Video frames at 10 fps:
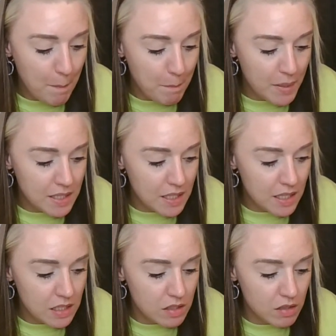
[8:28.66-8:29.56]

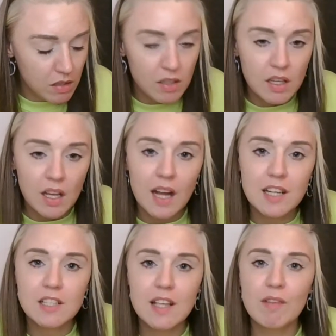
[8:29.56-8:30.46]
bitterness and
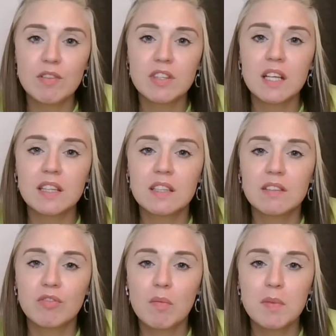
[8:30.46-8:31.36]
is everything
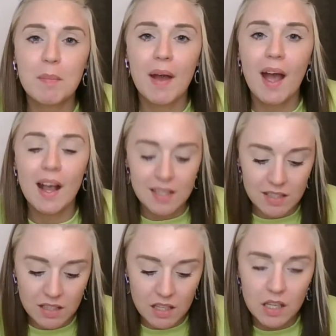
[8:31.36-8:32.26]
from the
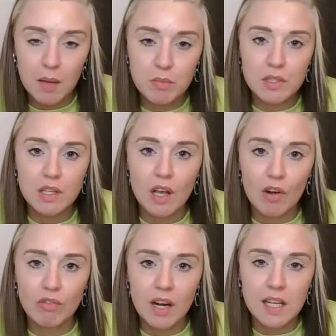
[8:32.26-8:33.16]
past that keeps
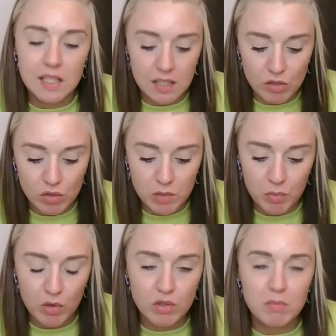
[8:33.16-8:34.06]
arising so this
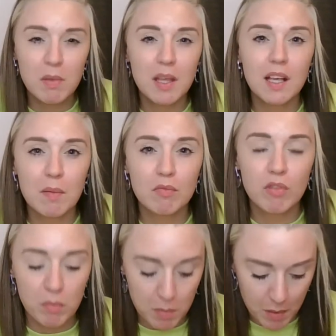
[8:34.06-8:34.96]
person may come
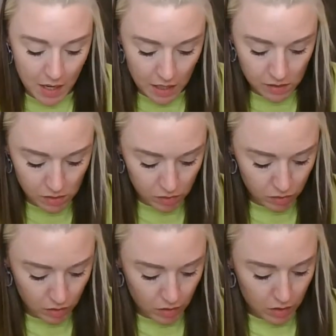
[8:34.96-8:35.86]
from the past
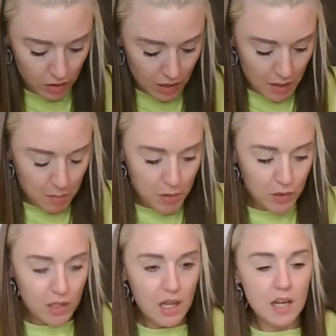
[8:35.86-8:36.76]

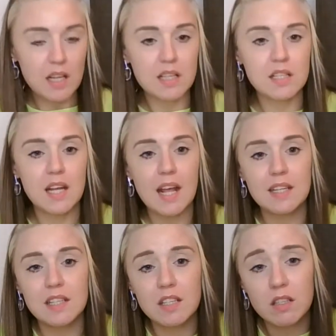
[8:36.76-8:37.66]
but there is an
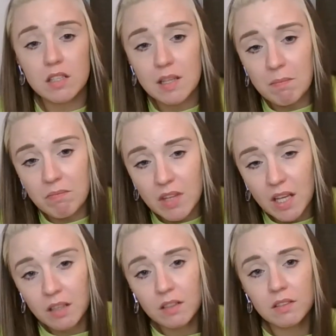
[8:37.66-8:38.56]
ending to
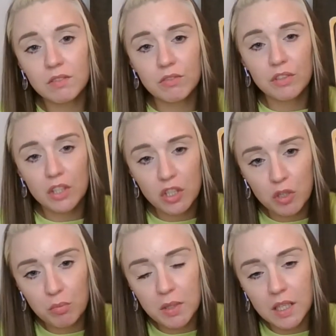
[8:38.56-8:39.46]
something for a new
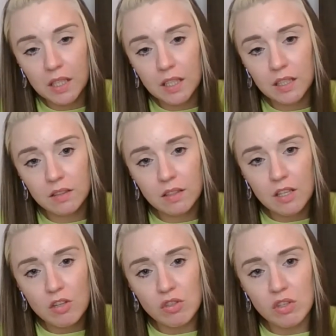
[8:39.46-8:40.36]
beginning
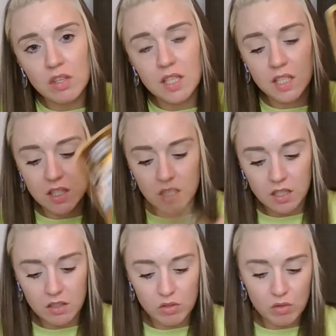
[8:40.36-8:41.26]
so this is
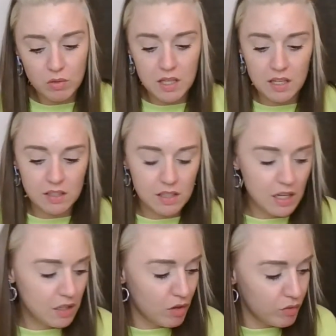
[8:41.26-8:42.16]
a zodiac
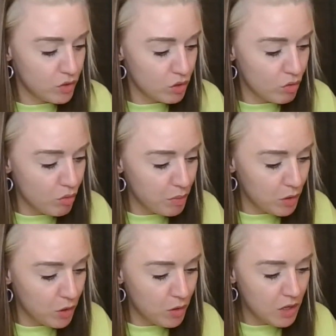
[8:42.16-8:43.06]
sign of
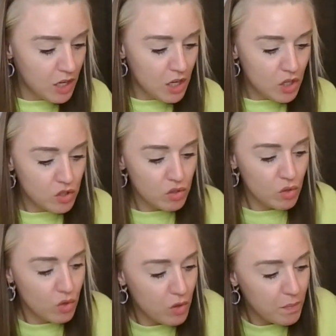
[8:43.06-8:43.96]
scorpio
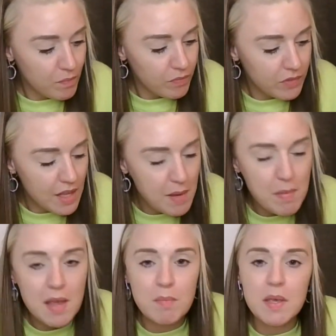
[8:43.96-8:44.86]
so there
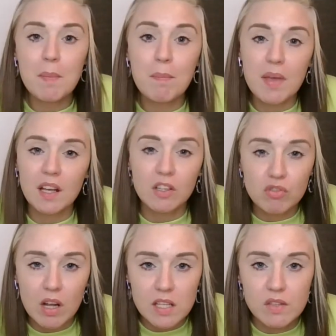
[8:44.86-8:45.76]
may be a big
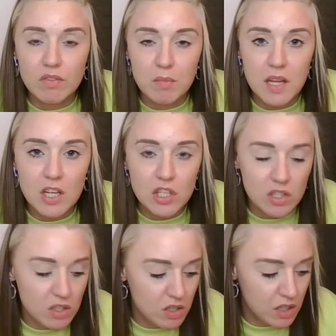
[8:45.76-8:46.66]

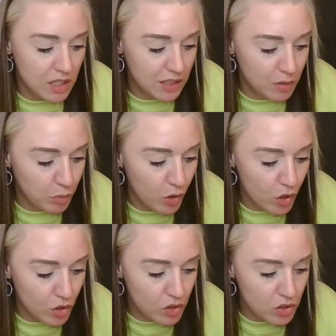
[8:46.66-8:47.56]
transformation in the
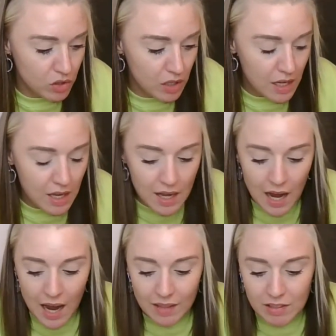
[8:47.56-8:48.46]
works
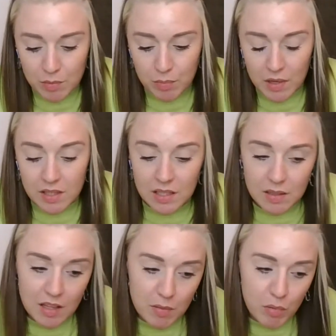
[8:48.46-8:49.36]
and this is
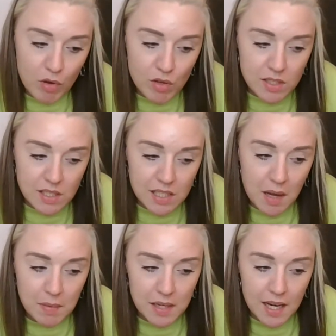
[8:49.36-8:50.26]
another person that's
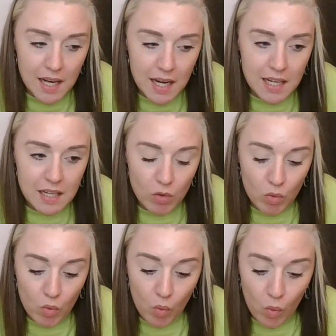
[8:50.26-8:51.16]
coming in and
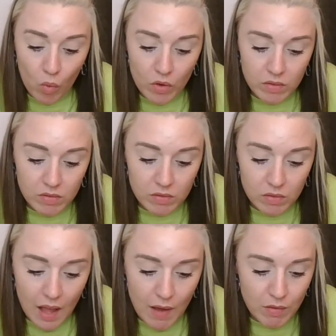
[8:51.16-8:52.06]
all
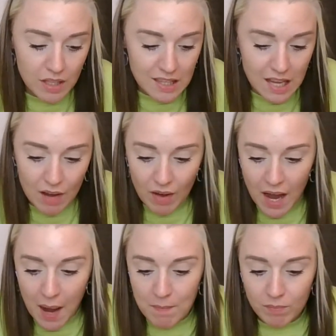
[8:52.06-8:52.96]
everything that have
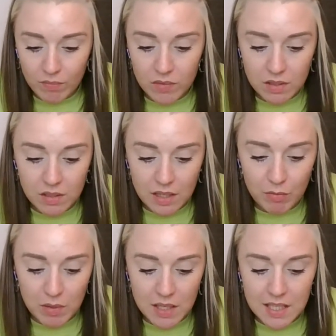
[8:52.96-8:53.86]
happened that have
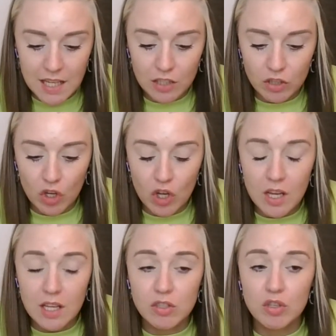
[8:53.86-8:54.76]
been said in here
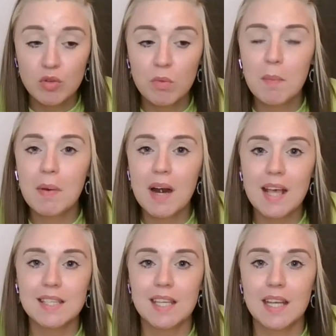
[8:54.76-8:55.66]
is to do with a
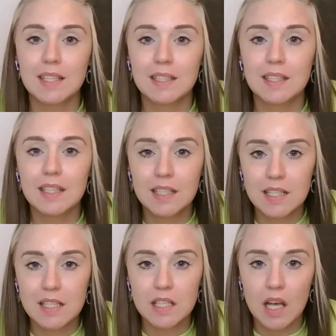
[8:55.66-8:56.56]
blessing in
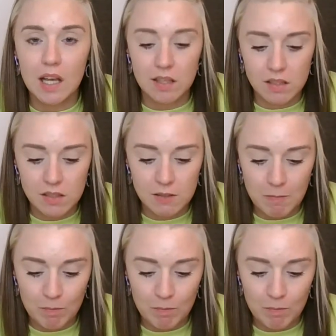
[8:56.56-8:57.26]
disguise